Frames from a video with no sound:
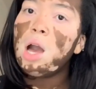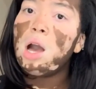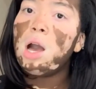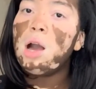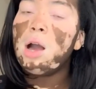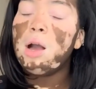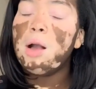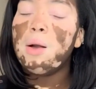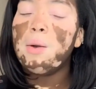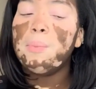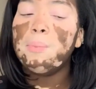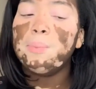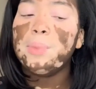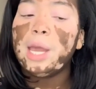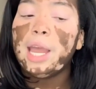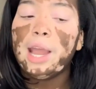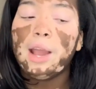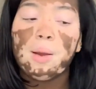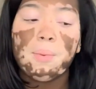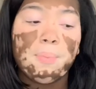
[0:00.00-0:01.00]

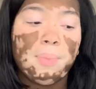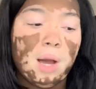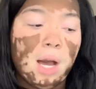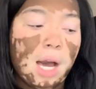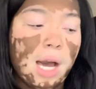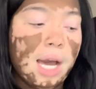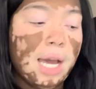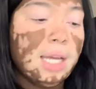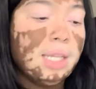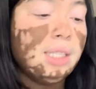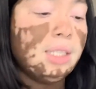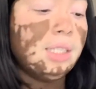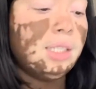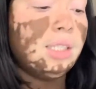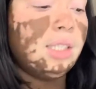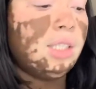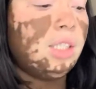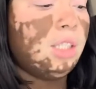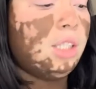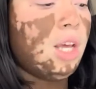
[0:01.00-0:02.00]
Airpods.
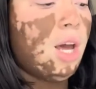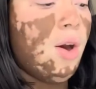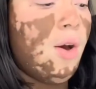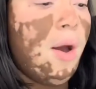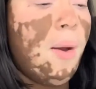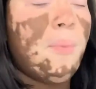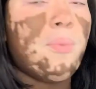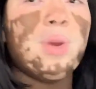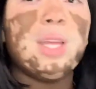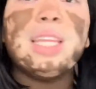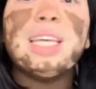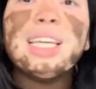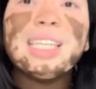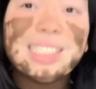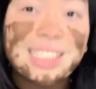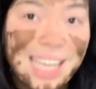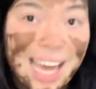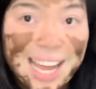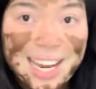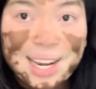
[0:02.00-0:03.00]
So I'm really
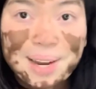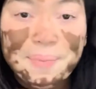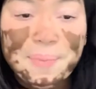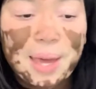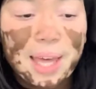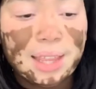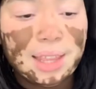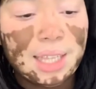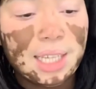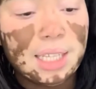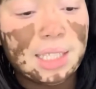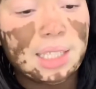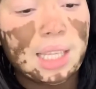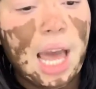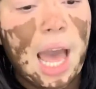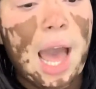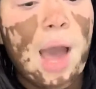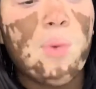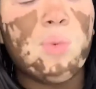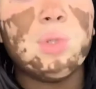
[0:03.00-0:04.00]
excited about this.
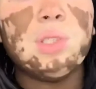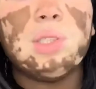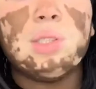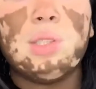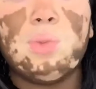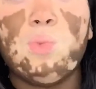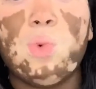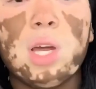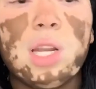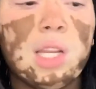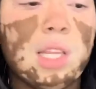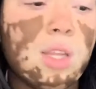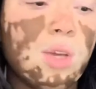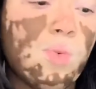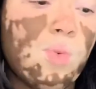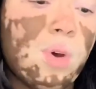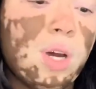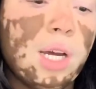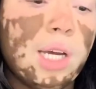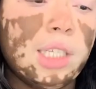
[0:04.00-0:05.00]
I was one of the
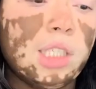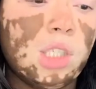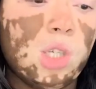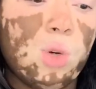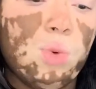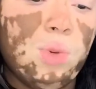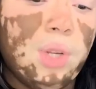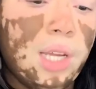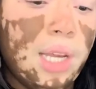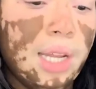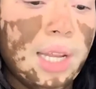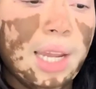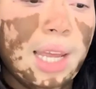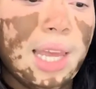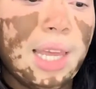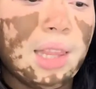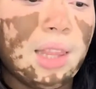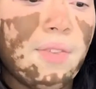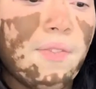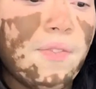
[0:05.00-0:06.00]
ones who didn't
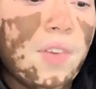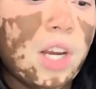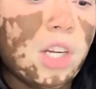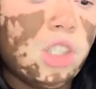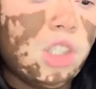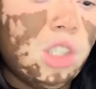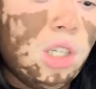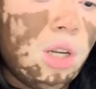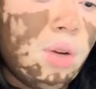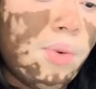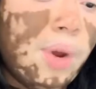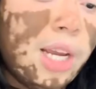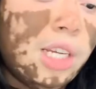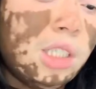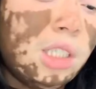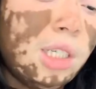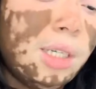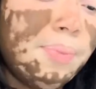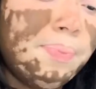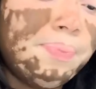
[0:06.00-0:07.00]
get the first
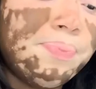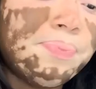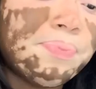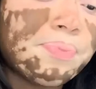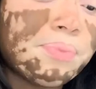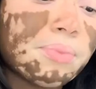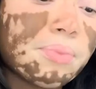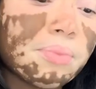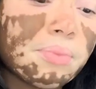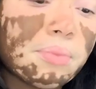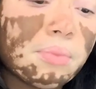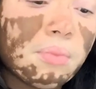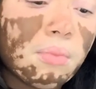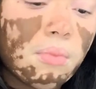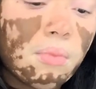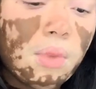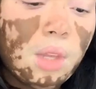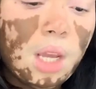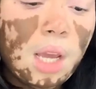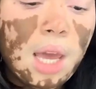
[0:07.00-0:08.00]
generation,
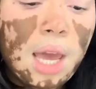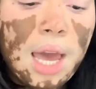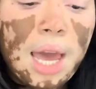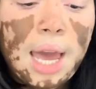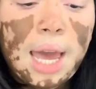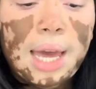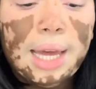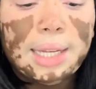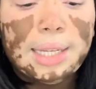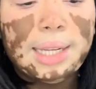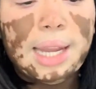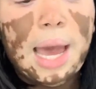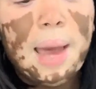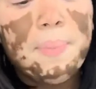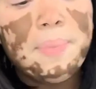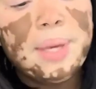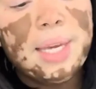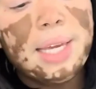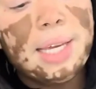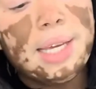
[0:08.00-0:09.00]

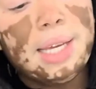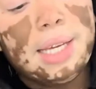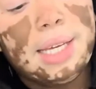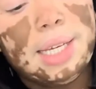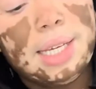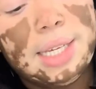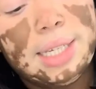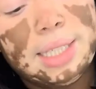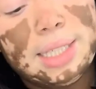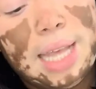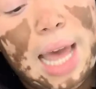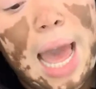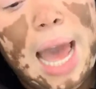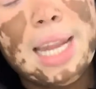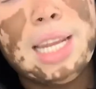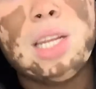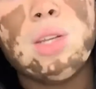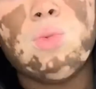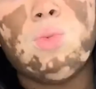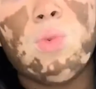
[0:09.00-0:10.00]
not because I
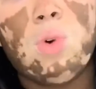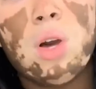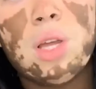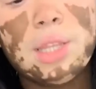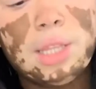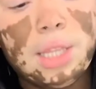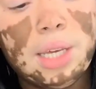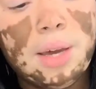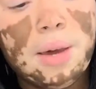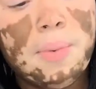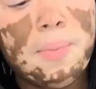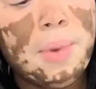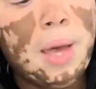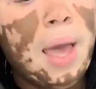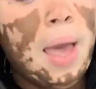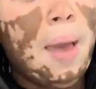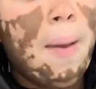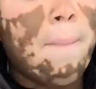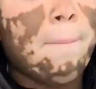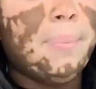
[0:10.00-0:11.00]
didn't want them,
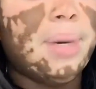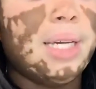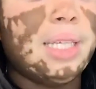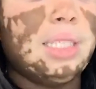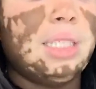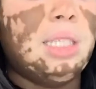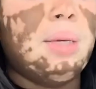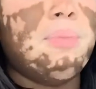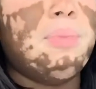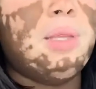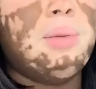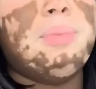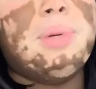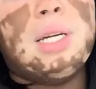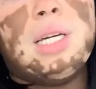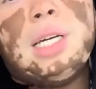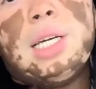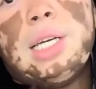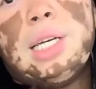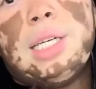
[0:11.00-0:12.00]
but simply
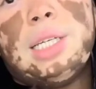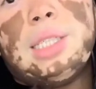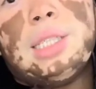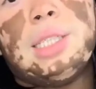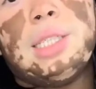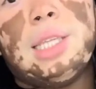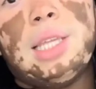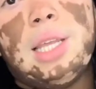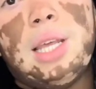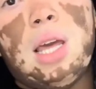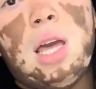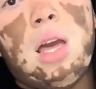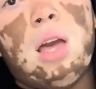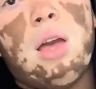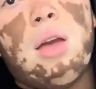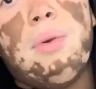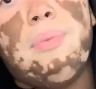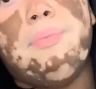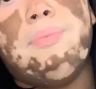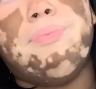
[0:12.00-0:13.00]
because
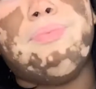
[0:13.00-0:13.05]
I